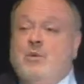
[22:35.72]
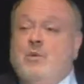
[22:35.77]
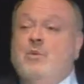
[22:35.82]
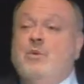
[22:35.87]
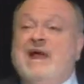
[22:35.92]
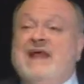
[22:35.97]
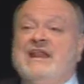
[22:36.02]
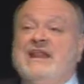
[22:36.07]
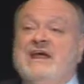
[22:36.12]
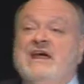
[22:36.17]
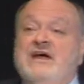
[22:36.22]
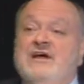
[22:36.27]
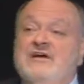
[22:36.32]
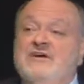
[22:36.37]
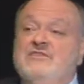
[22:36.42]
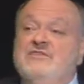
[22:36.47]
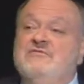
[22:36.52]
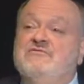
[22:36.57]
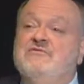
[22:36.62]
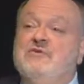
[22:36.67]
when
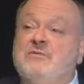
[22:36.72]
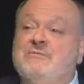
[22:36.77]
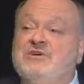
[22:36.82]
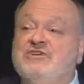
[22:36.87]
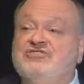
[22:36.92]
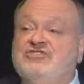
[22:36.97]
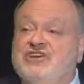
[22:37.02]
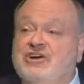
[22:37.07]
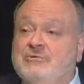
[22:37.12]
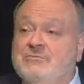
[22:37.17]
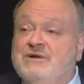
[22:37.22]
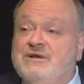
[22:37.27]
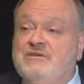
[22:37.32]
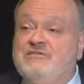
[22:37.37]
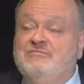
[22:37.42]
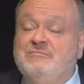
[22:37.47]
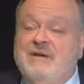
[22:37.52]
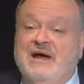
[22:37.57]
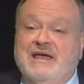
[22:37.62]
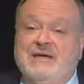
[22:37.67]
the former chairman
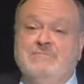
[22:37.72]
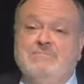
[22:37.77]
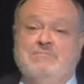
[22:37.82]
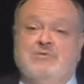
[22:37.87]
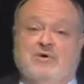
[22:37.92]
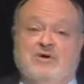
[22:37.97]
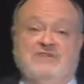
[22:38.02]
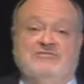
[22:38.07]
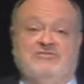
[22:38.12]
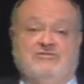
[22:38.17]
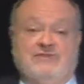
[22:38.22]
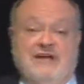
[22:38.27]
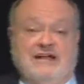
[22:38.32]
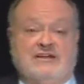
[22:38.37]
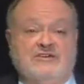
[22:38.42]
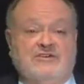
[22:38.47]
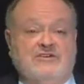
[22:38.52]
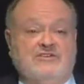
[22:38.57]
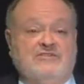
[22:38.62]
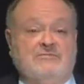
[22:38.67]
of my board of
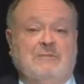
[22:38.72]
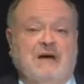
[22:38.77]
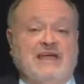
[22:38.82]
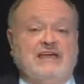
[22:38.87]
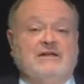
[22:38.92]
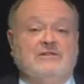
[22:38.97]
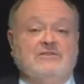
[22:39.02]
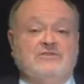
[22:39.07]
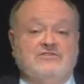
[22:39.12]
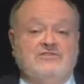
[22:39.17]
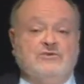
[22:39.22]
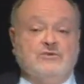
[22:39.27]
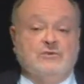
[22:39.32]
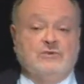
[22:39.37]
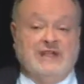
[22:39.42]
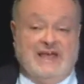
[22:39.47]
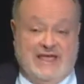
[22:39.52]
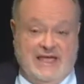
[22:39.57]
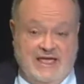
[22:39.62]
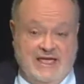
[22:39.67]
directors, Michael
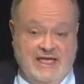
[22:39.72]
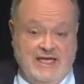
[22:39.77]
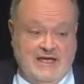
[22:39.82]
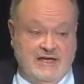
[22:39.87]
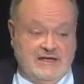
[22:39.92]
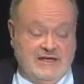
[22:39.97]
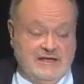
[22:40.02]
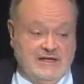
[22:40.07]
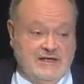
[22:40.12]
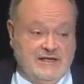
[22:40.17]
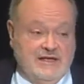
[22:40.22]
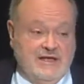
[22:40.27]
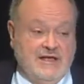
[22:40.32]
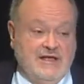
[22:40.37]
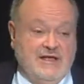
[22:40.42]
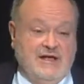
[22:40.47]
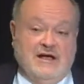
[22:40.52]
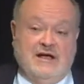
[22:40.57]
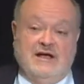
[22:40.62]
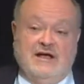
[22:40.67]
Soule,
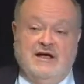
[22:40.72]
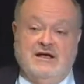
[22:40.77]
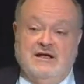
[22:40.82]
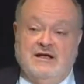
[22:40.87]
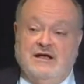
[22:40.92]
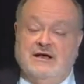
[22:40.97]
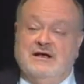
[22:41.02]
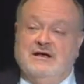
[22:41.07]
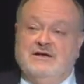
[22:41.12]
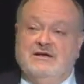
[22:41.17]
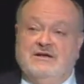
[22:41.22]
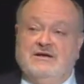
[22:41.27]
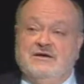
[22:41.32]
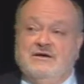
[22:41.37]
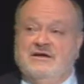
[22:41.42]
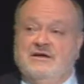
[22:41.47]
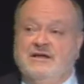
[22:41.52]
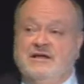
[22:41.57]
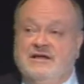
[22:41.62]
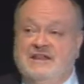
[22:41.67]
uh, uh,
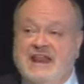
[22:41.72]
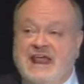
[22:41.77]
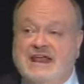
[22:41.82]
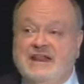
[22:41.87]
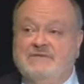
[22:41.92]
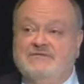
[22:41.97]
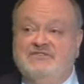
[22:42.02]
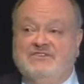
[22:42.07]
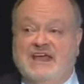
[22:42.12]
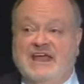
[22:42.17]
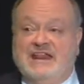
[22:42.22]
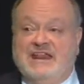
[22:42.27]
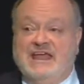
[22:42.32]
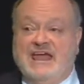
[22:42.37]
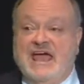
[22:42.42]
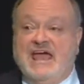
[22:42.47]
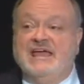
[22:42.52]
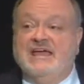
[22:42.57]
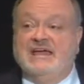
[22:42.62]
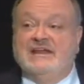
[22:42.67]
uh, native San
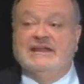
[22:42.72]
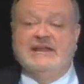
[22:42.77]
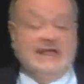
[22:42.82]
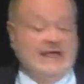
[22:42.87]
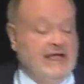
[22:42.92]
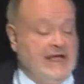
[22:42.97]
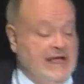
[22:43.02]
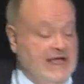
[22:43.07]
Diegan,